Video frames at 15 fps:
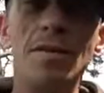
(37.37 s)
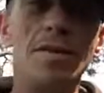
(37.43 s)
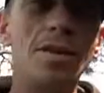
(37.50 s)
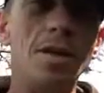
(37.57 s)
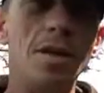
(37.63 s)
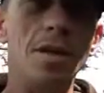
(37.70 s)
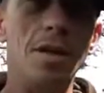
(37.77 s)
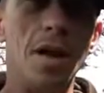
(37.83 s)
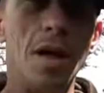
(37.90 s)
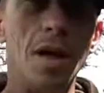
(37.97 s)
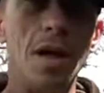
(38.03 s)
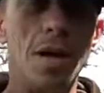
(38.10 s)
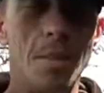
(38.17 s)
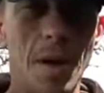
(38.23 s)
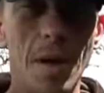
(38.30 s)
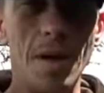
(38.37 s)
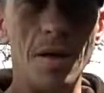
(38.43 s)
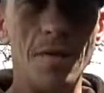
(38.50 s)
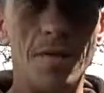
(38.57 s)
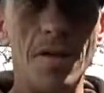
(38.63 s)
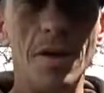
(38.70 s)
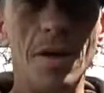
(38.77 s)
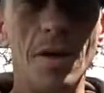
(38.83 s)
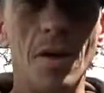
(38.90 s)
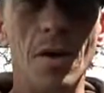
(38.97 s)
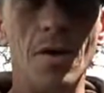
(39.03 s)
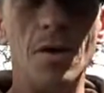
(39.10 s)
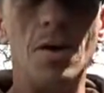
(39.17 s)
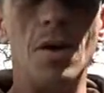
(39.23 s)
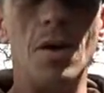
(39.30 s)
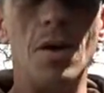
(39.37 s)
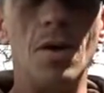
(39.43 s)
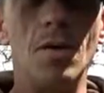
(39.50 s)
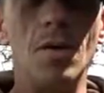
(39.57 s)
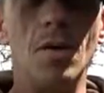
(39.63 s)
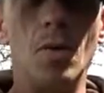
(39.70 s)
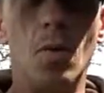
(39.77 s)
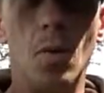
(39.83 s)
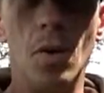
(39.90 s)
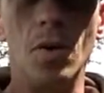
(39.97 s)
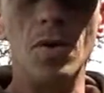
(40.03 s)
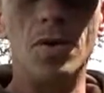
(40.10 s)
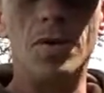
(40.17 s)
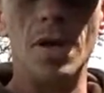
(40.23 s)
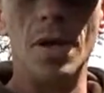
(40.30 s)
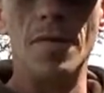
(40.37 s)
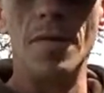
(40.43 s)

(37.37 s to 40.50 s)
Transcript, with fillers: seen it yet, I made a video called Words of